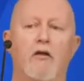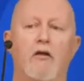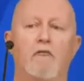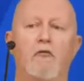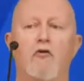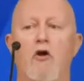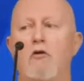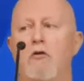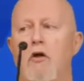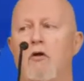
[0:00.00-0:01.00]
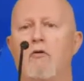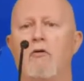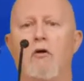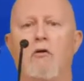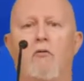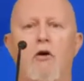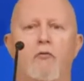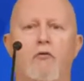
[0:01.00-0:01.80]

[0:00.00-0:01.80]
If you don't know what